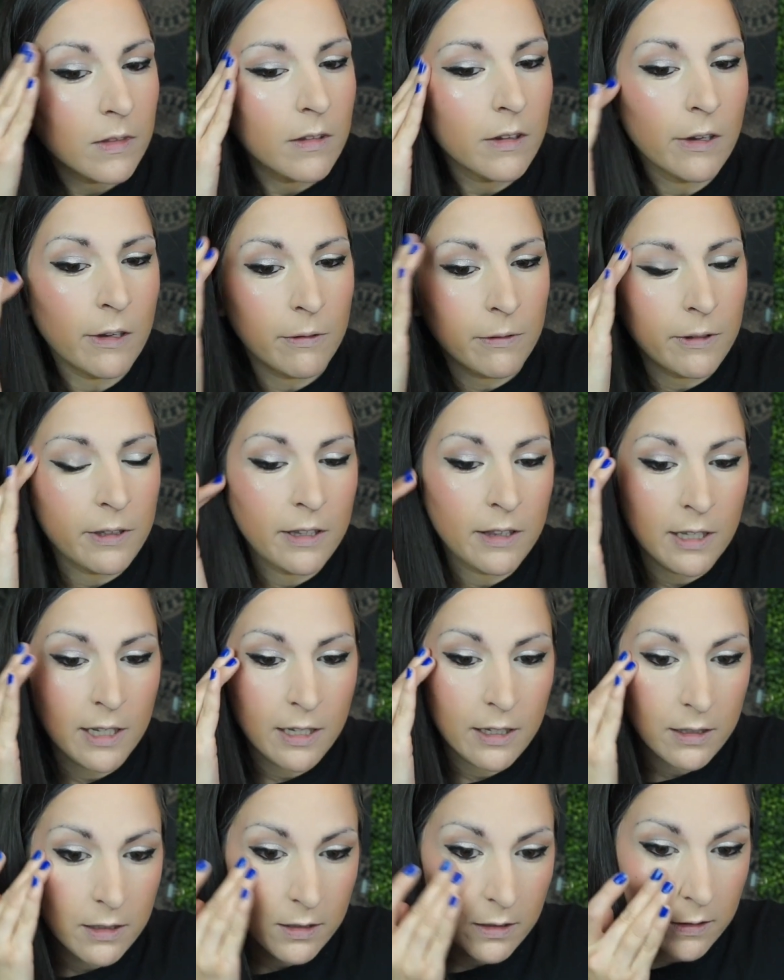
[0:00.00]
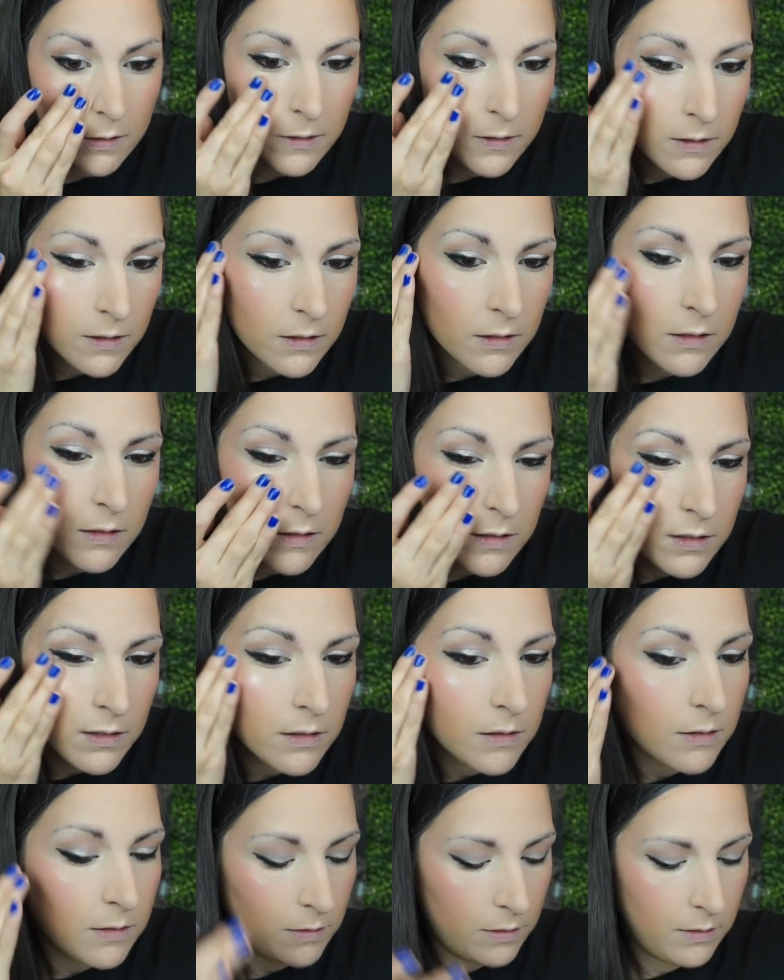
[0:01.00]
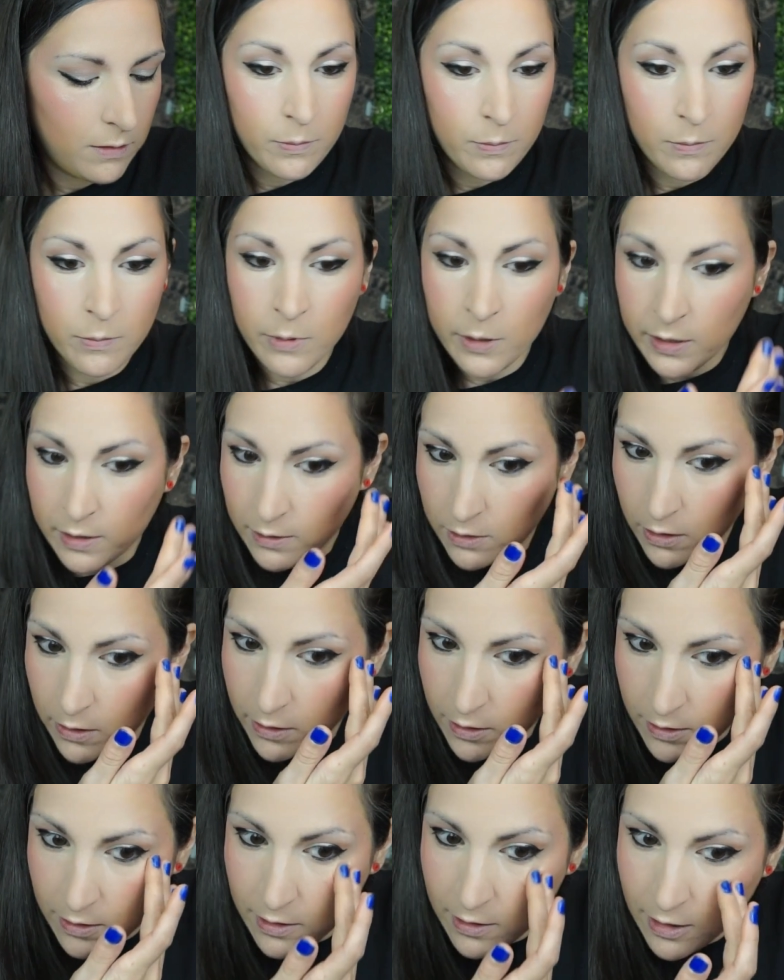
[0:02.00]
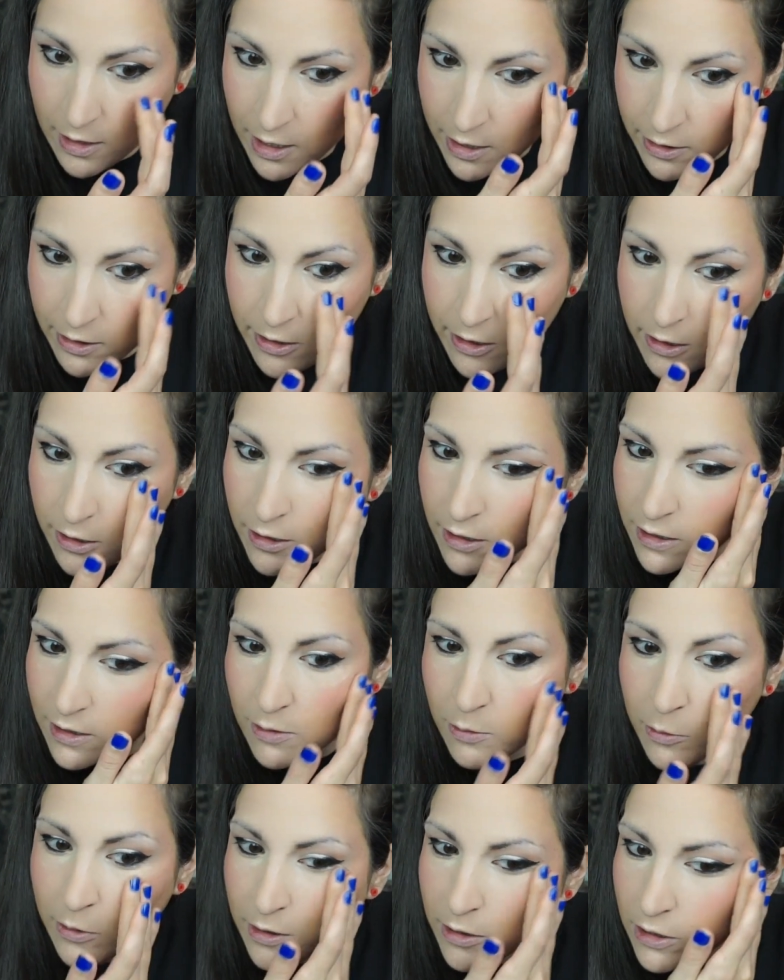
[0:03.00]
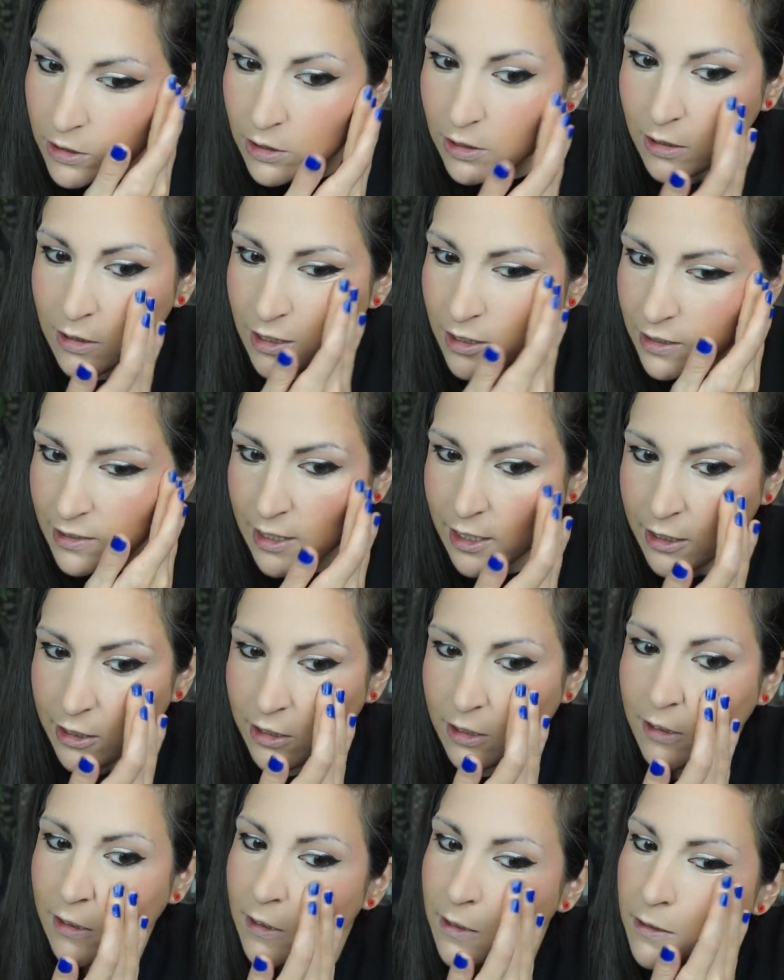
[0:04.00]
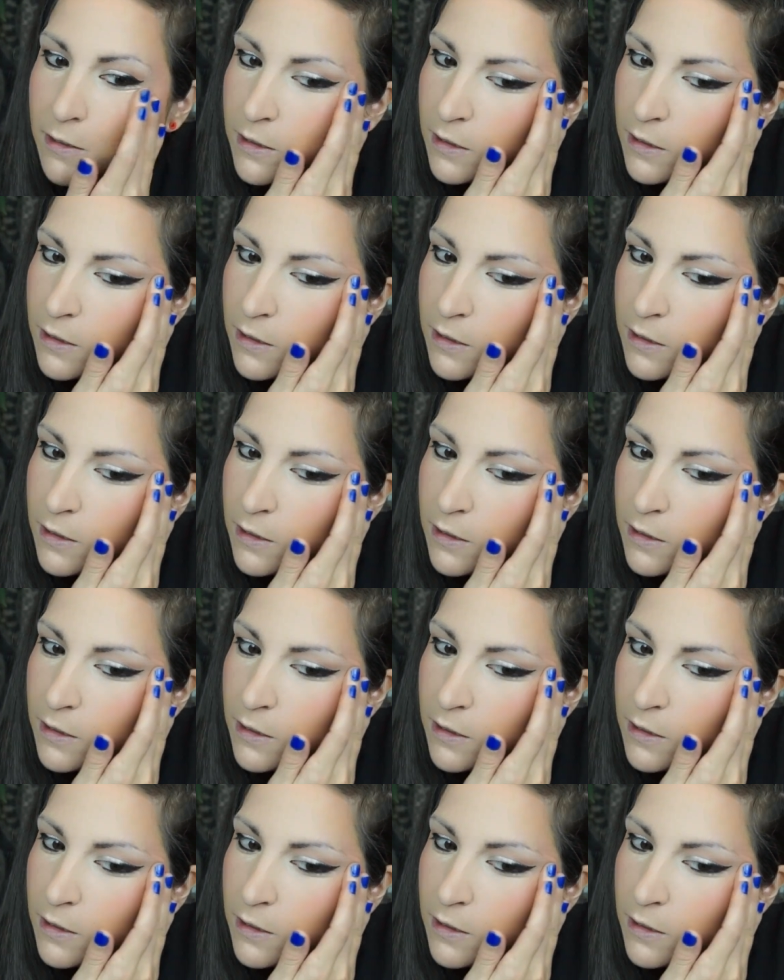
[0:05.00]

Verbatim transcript: Hopefully that brings all this together. Well, it usually does actually.